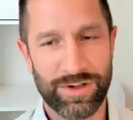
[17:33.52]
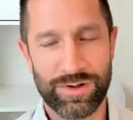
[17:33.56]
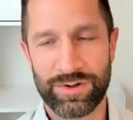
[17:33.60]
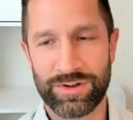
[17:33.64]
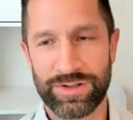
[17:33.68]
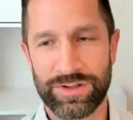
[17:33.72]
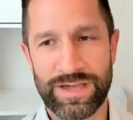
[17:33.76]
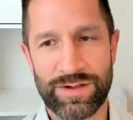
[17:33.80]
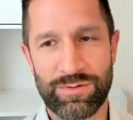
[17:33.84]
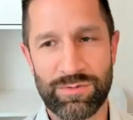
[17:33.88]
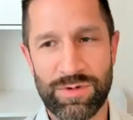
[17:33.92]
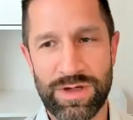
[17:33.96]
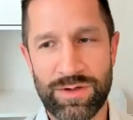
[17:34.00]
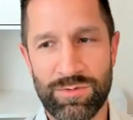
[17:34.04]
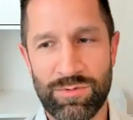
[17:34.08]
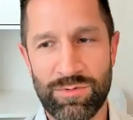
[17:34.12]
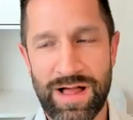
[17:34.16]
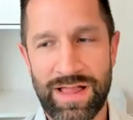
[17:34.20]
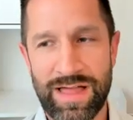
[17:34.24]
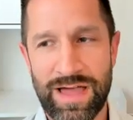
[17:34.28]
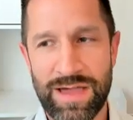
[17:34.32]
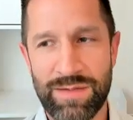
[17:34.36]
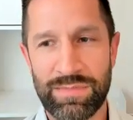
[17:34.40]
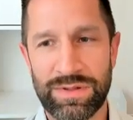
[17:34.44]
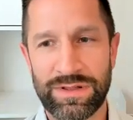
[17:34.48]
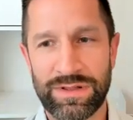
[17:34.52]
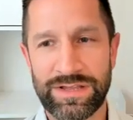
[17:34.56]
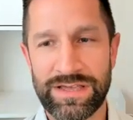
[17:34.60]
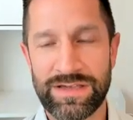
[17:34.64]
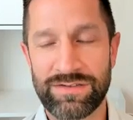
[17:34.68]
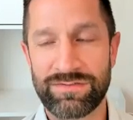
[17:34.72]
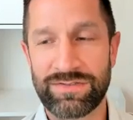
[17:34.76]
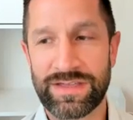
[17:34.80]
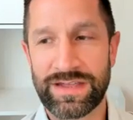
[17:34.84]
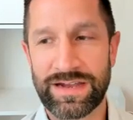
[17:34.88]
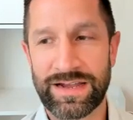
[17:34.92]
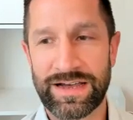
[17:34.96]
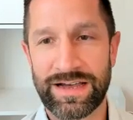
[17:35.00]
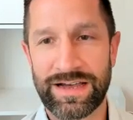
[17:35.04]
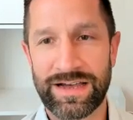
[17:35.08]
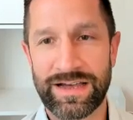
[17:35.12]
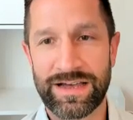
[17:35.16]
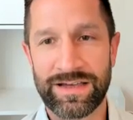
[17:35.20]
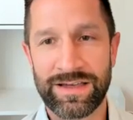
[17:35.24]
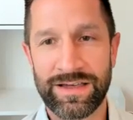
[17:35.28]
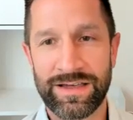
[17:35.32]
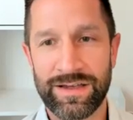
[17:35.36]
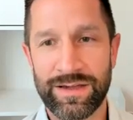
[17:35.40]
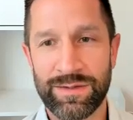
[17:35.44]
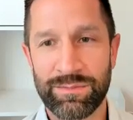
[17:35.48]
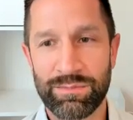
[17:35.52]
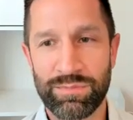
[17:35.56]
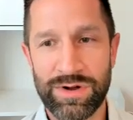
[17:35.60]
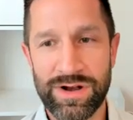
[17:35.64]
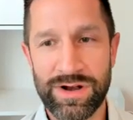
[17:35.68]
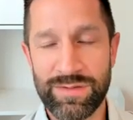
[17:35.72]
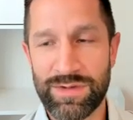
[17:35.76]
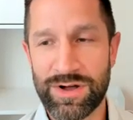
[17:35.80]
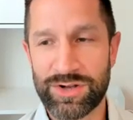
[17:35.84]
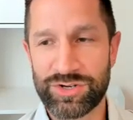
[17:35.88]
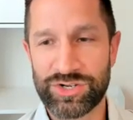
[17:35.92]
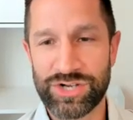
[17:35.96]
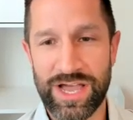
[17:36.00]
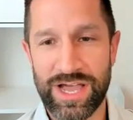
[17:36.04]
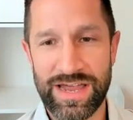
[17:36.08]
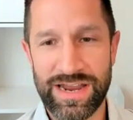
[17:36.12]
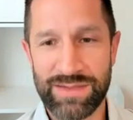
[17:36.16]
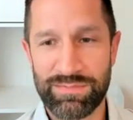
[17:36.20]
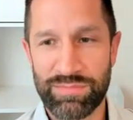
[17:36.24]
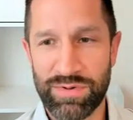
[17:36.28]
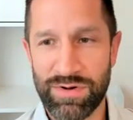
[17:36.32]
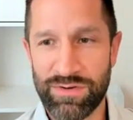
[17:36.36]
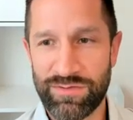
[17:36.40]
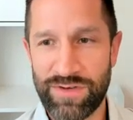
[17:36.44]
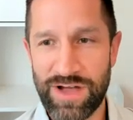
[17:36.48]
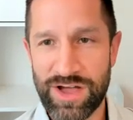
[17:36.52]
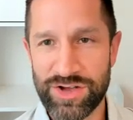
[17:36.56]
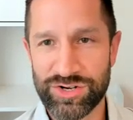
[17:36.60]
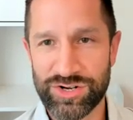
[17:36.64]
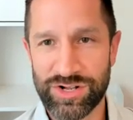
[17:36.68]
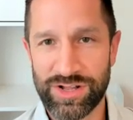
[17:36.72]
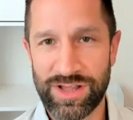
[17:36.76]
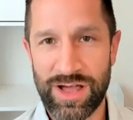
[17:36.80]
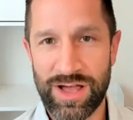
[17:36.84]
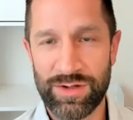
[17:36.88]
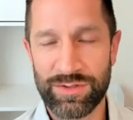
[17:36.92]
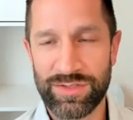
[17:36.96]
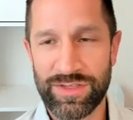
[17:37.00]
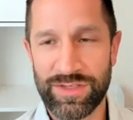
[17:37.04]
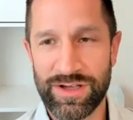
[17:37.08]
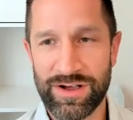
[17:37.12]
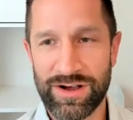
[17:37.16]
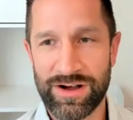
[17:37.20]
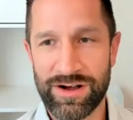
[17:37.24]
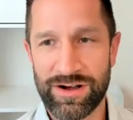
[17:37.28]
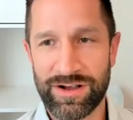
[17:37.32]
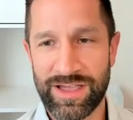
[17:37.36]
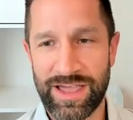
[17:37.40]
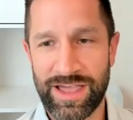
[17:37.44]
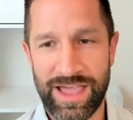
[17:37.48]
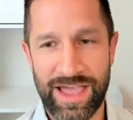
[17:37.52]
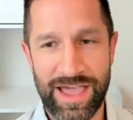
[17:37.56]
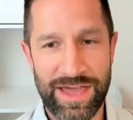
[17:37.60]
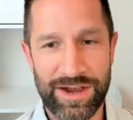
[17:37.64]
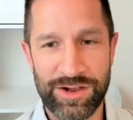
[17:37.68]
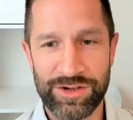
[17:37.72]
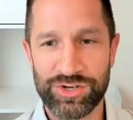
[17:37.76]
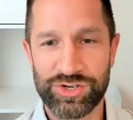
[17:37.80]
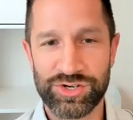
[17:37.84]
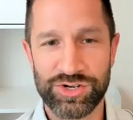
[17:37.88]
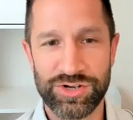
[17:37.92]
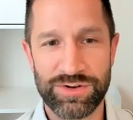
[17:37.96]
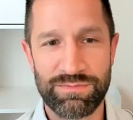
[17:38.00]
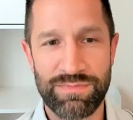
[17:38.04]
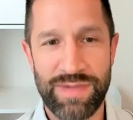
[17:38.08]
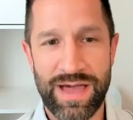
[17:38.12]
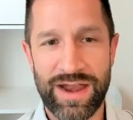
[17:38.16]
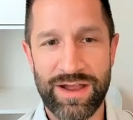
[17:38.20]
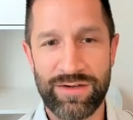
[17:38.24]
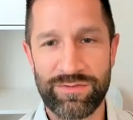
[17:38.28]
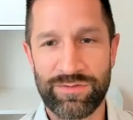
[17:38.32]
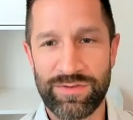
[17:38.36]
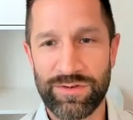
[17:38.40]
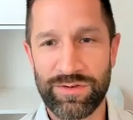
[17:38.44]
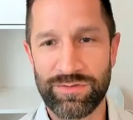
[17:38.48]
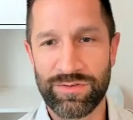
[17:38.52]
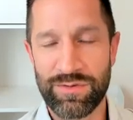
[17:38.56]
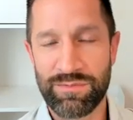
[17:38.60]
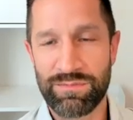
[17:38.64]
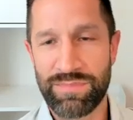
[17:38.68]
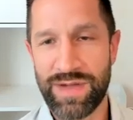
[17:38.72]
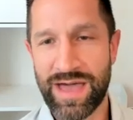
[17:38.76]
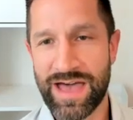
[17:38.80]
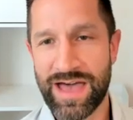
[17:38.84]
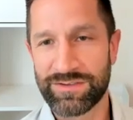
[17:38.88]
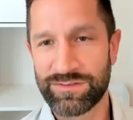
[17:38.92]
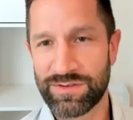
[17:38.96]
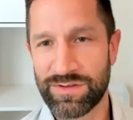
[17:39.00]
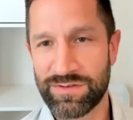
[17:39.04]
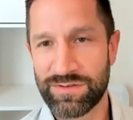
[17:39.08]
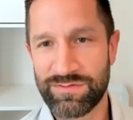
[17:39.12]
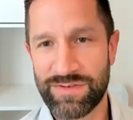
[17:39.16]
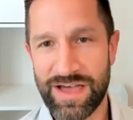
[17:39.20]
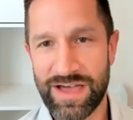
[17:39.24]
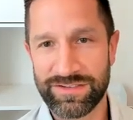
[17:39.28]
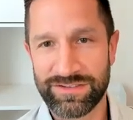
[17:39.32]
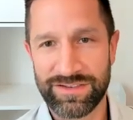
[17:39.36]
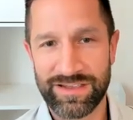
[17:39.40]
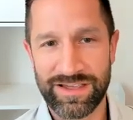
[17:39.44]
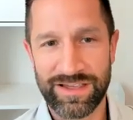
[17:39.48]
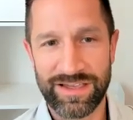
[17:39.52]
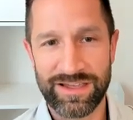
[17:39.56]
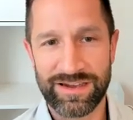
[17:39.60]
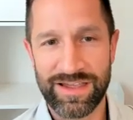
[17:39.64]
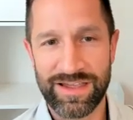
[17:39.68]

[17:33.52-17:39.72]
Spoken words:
totally. And while I believe that pretty much any professional out there can and should benefit from passive investing